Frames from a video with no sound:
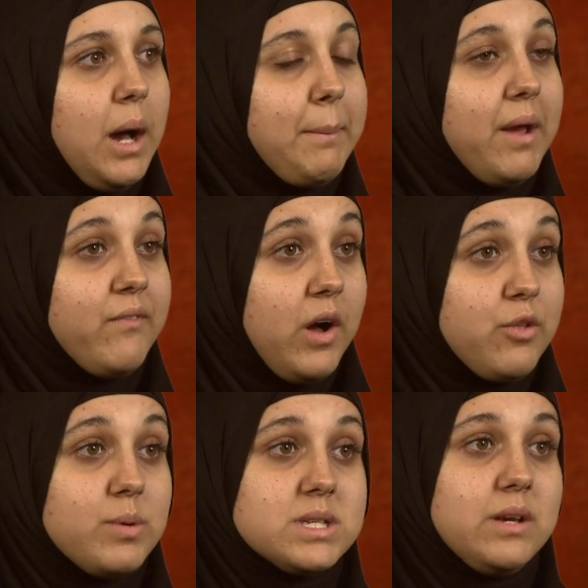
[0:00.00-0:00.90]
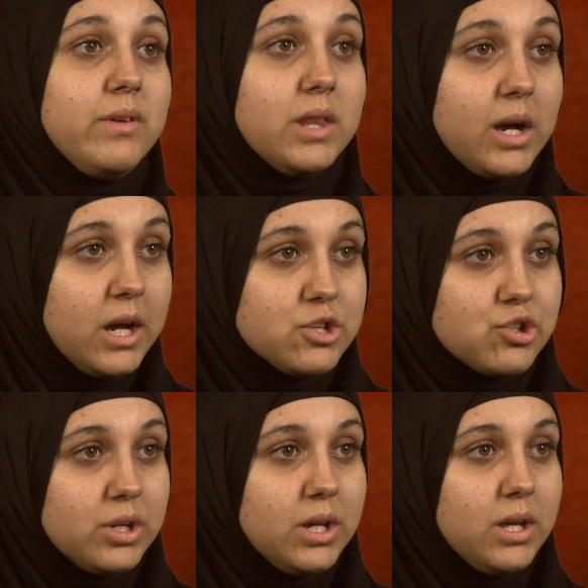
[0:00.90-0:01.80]
my father was leaving the
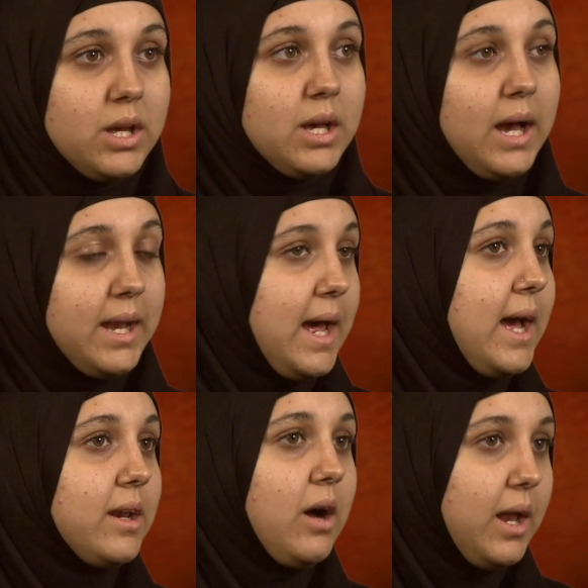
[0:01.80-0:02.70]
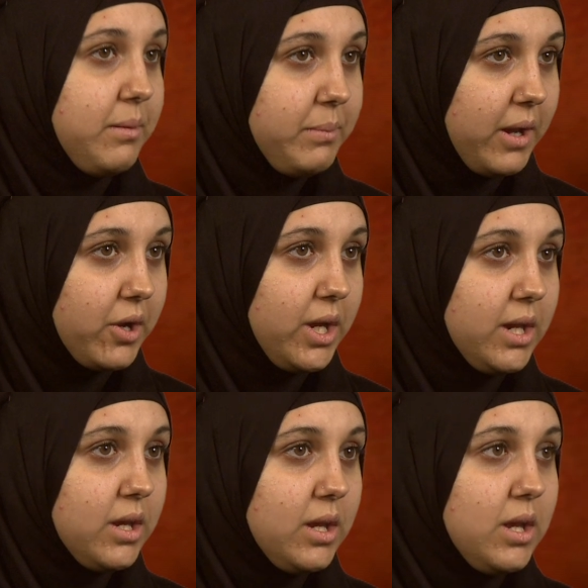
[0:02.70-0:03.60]
country, and I had gotten
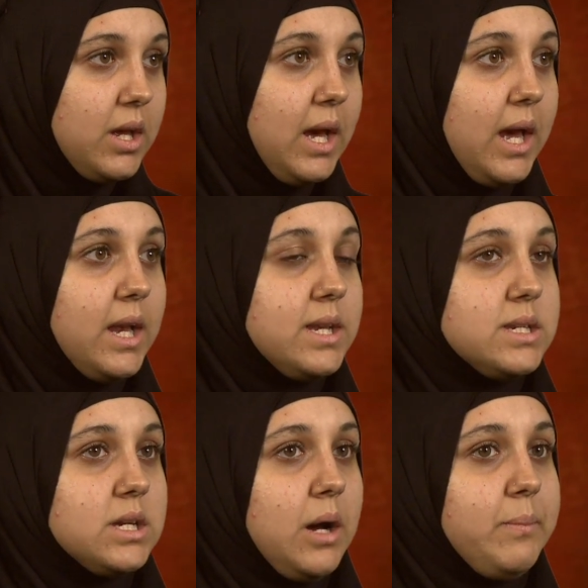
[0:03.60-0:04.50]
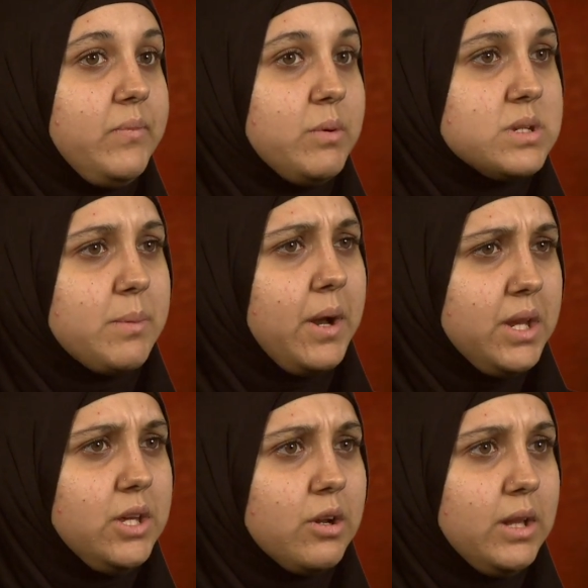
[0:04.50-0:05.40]
married, and it was about
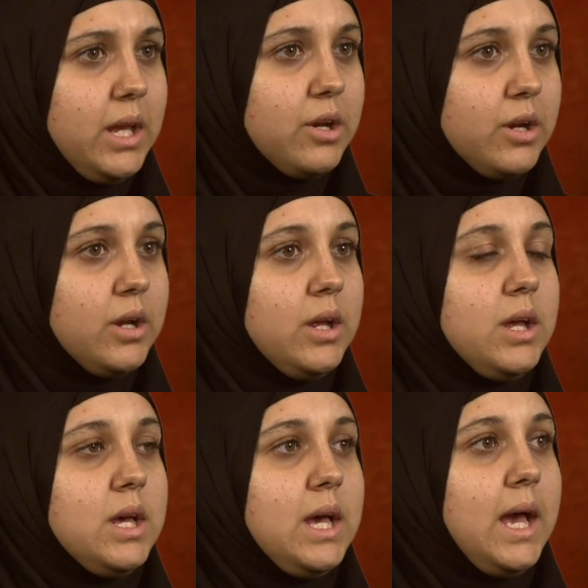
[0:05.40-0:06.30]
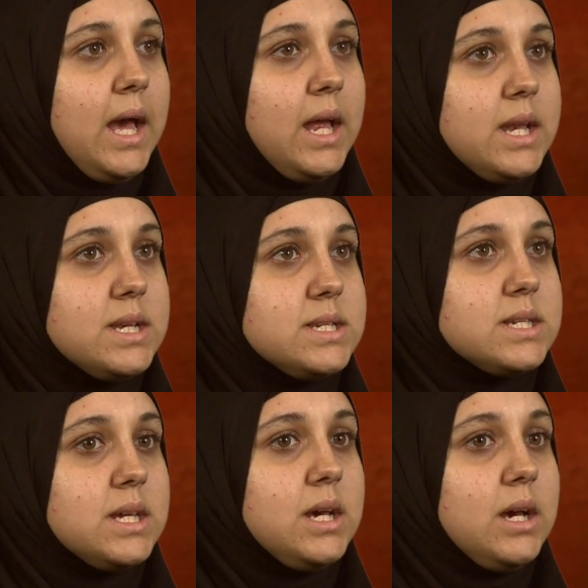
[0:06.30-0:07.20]
a year later, and
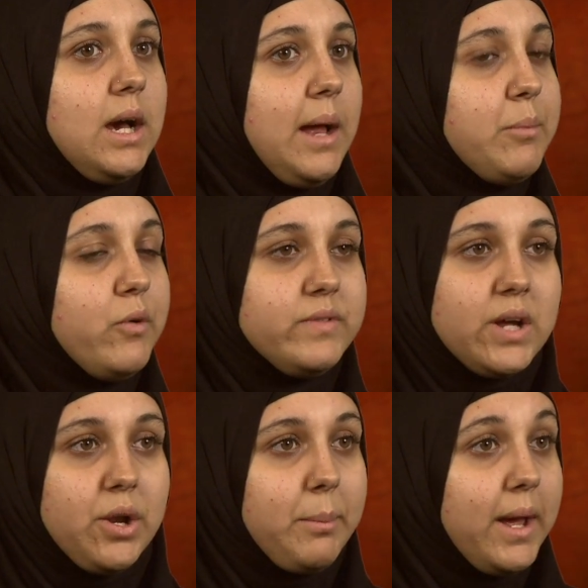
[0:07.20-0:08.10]
I moved out on